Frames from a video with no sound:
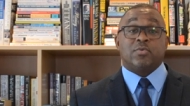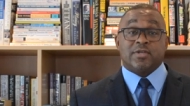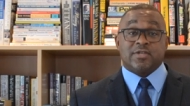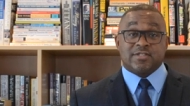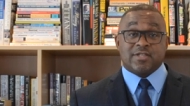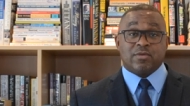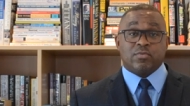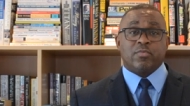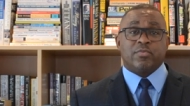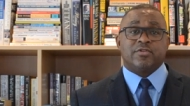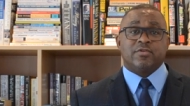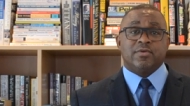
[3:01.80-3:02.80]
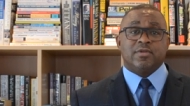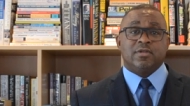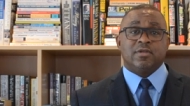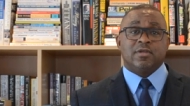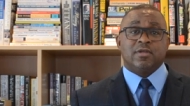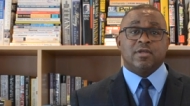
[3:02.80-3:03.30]
to understand what we're doing,
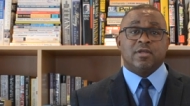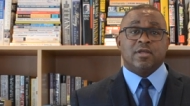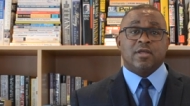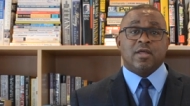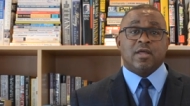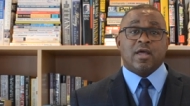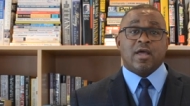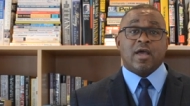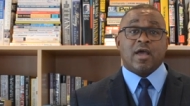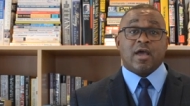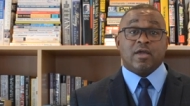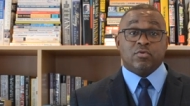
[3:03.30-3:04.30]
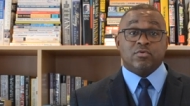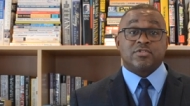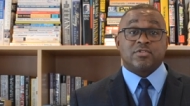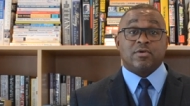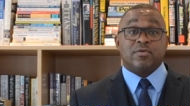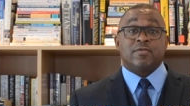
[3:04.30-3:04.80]
and
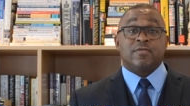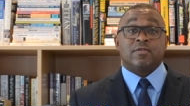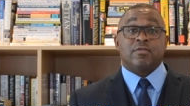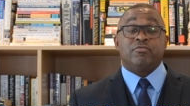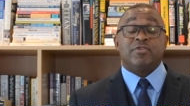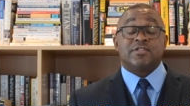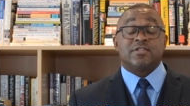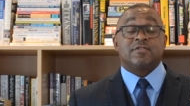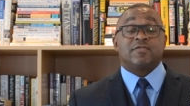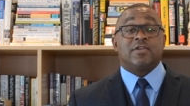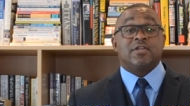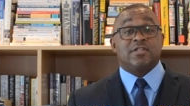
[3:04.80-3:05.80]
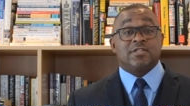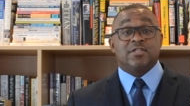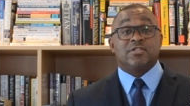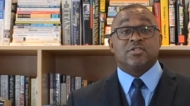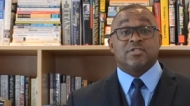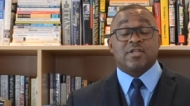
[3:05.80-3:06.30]
also the reasons for the
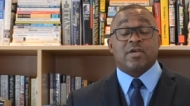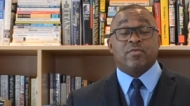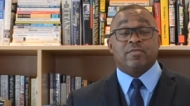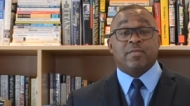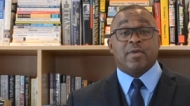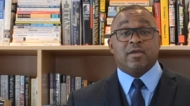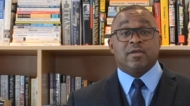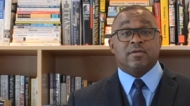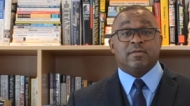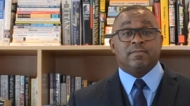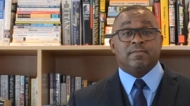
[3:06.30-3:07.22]
decisions that we've made.